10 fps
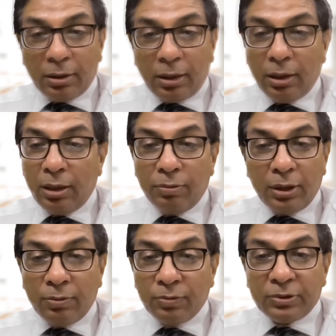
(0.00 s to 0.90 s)

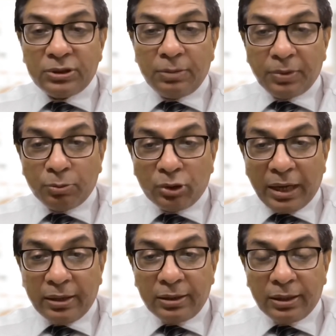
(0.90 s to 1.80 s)
Even with cheaper
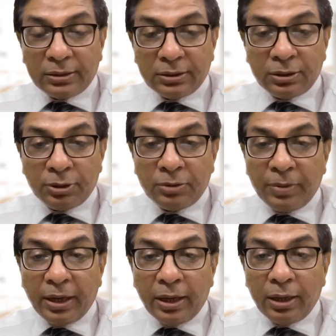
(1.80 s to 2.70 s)
modalities, it
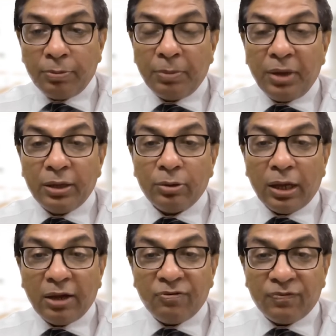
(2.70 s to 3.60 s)
may make your
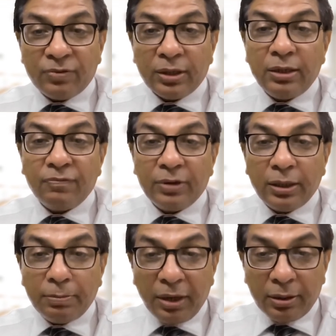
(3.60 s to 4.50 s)
life
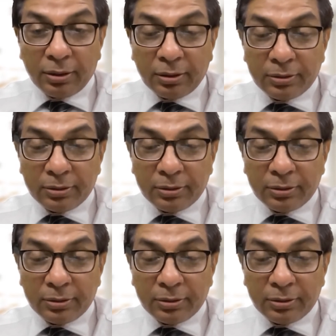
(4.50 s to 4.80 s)
significantly better.